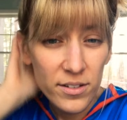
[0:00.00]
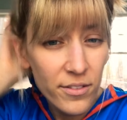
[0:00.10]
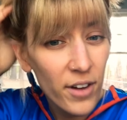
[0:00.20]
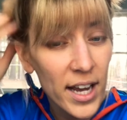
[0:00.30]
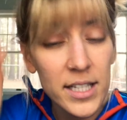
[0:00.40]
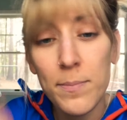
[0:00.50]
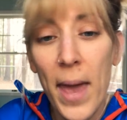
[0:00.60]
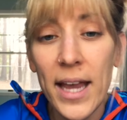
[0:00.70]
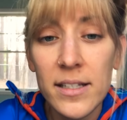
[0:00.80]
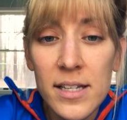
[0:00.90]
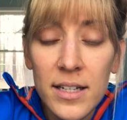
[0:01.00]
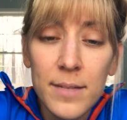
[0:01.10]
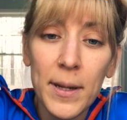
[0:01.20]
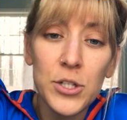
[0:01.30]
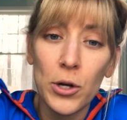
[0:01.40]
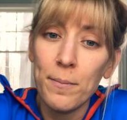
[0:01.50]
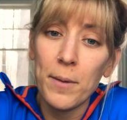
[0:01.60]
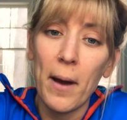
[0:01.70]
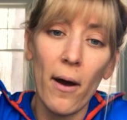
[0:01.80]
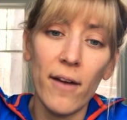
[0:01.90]
of advice. Bangs need to be trimmed
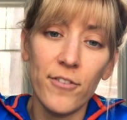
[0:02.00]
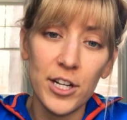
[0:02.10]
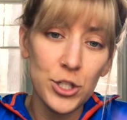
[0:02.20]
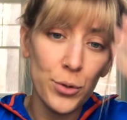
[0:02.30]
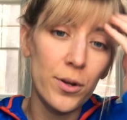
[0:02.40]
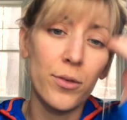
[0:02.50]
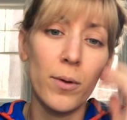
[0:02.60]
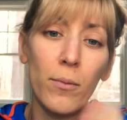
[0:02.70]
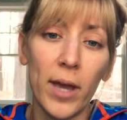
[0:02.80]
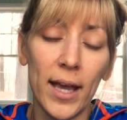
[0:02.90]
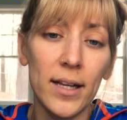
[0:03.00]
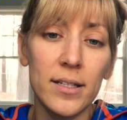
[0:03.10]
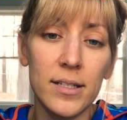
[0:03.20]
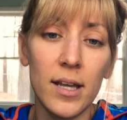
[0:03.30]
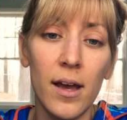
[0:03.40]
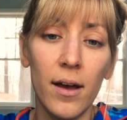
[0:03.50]
about every 2 to 3 weeks.